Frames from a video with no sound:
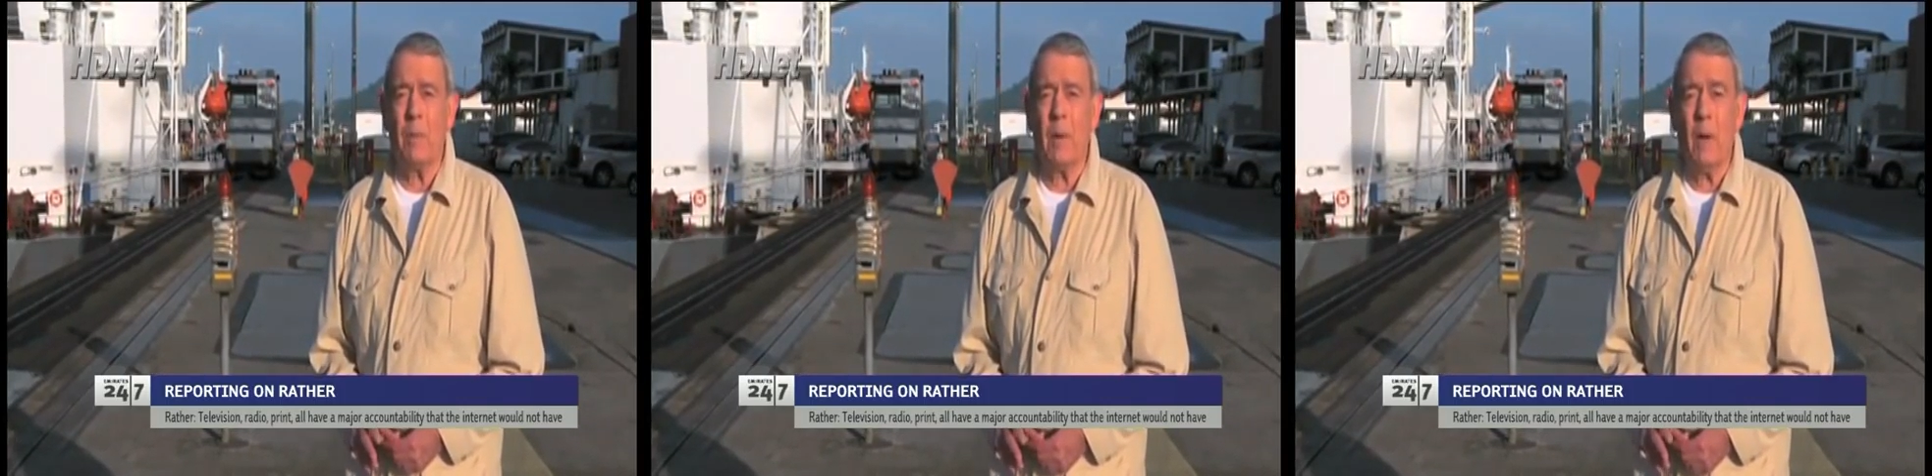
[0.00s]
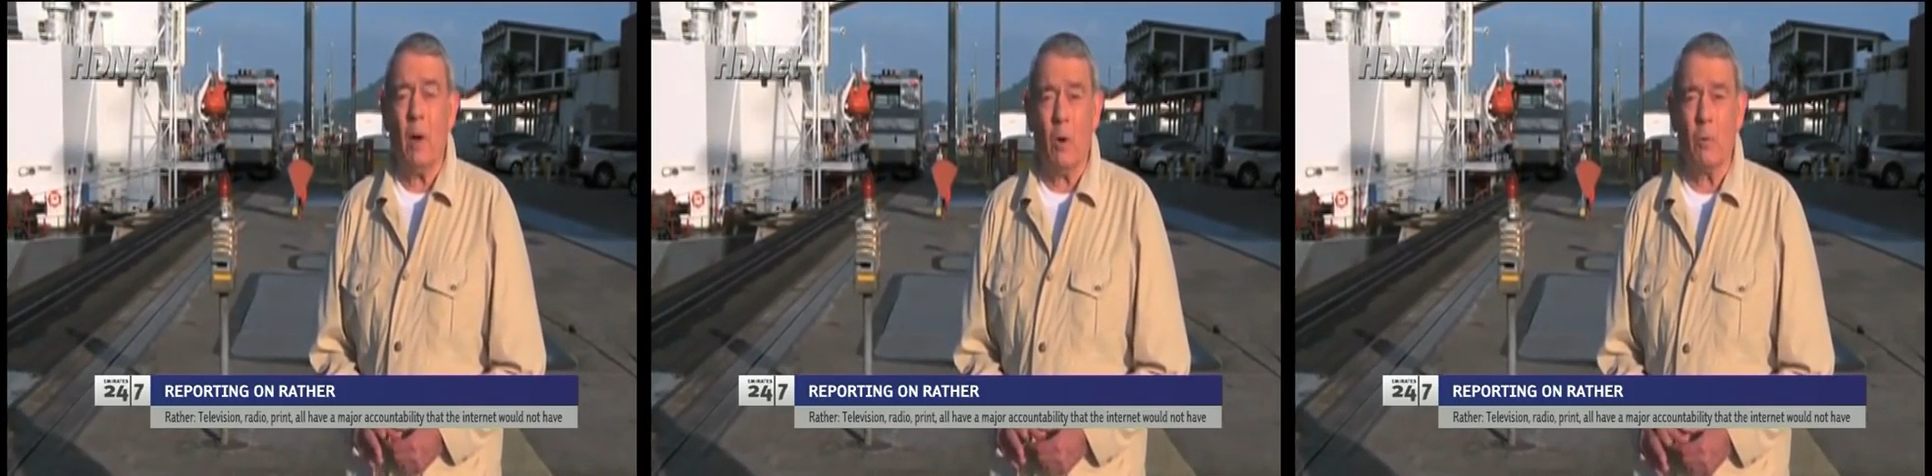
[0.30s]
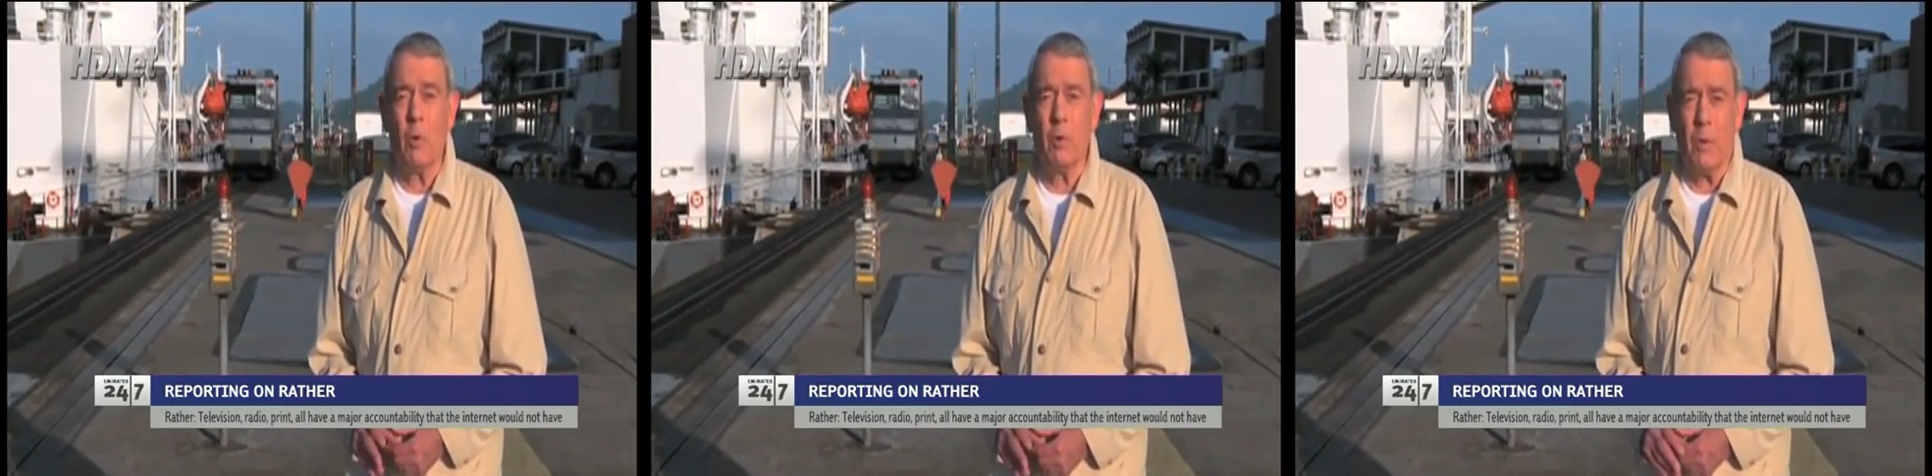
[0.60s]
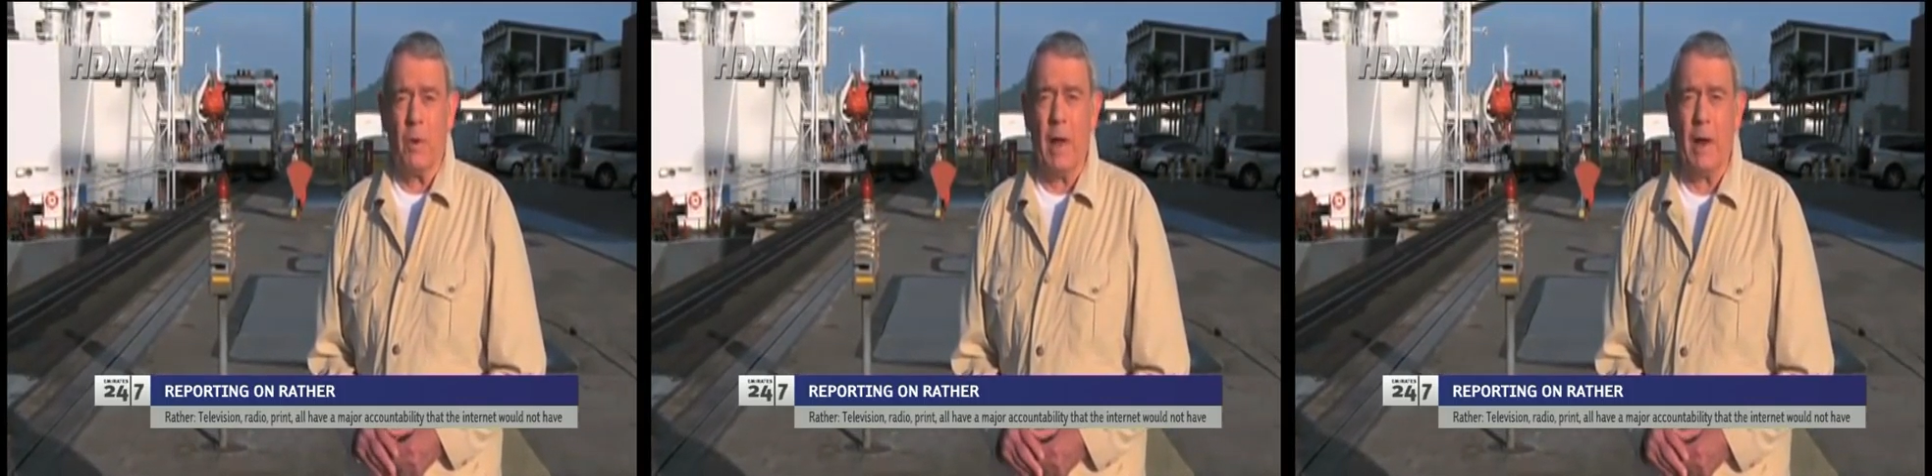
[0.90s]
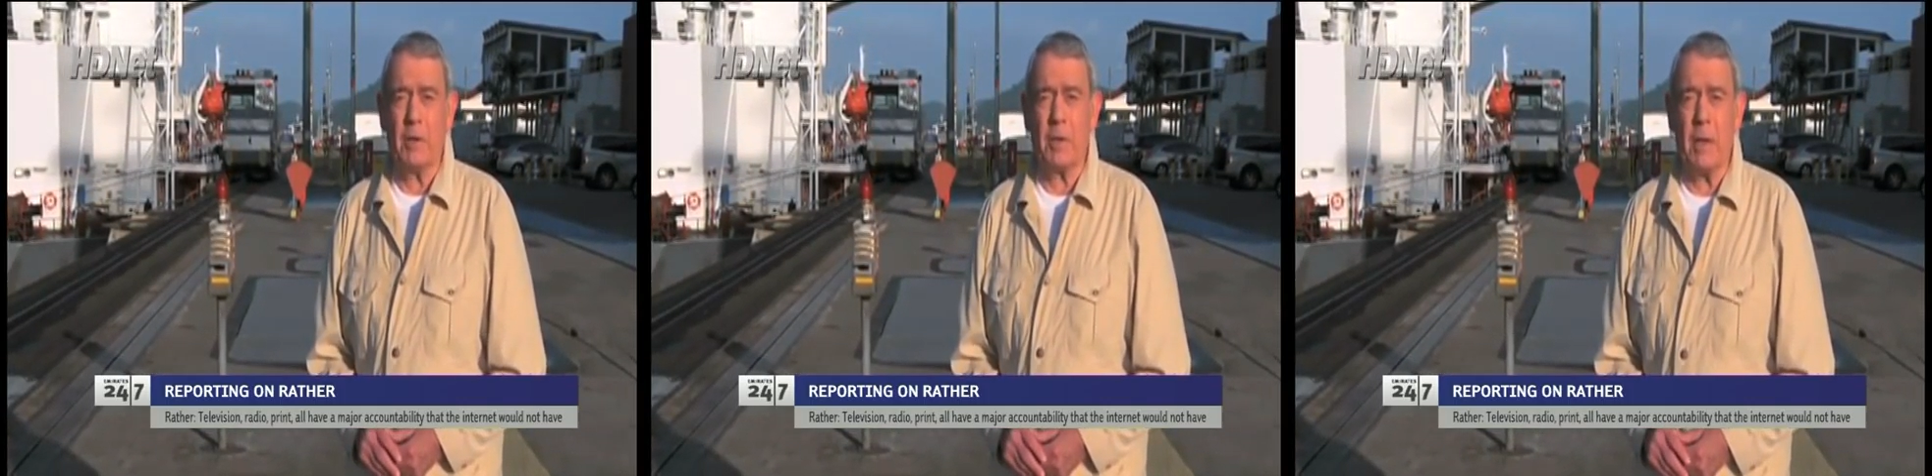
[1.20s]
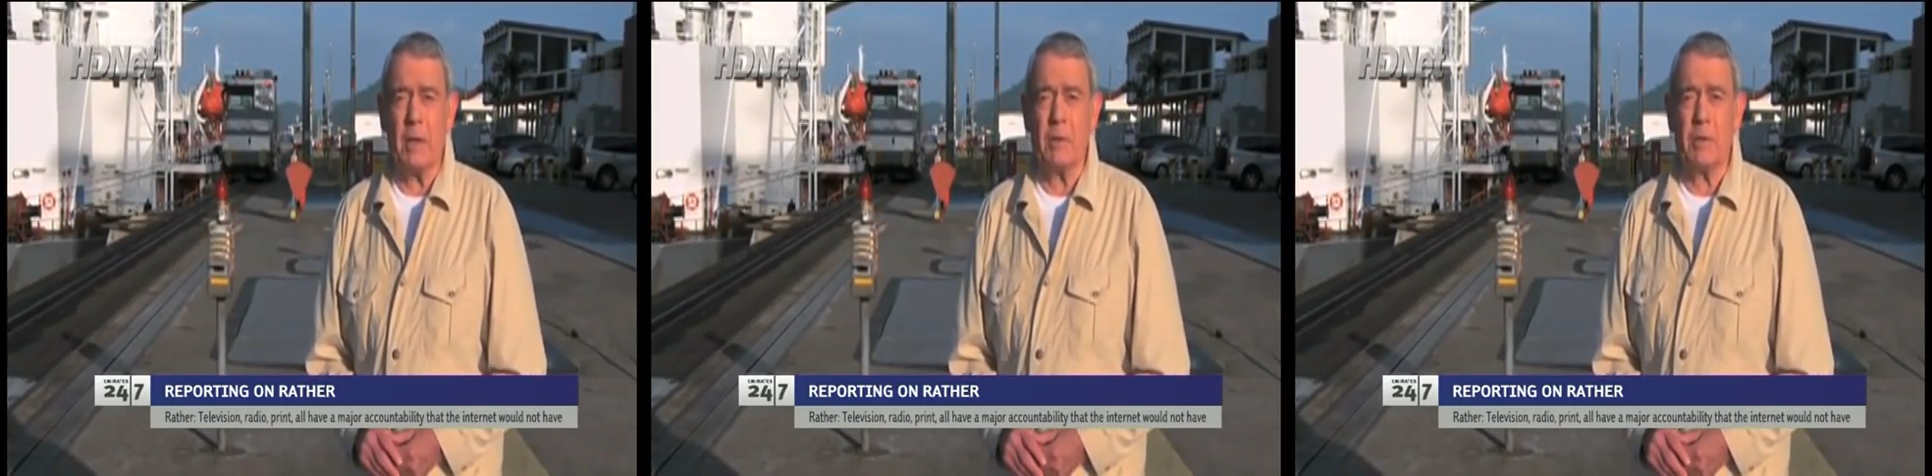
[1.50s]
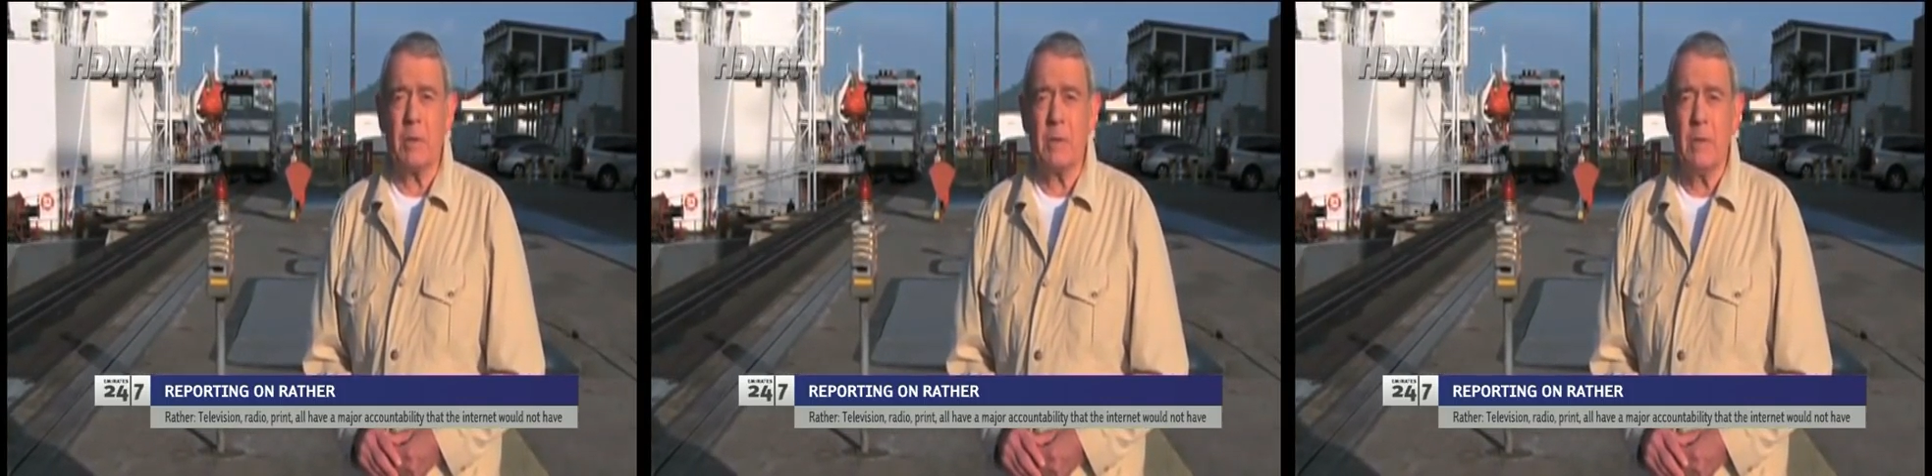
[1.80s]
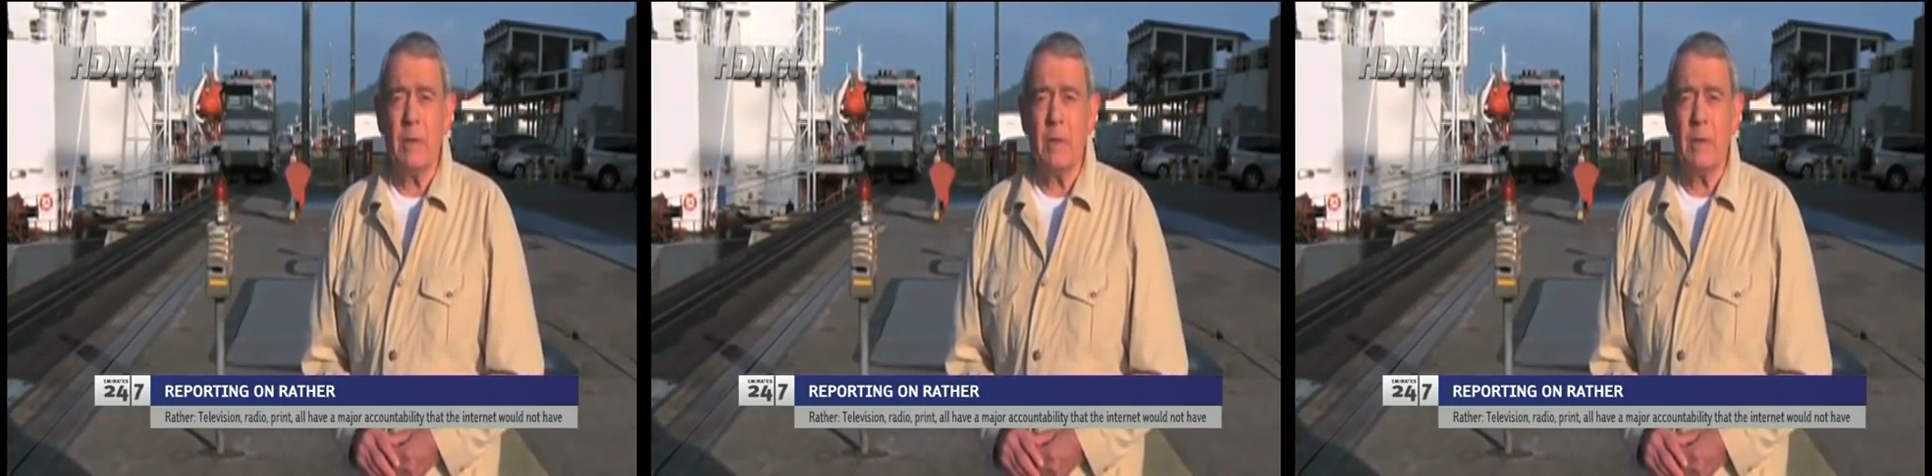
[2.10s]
I have one foot in what you would call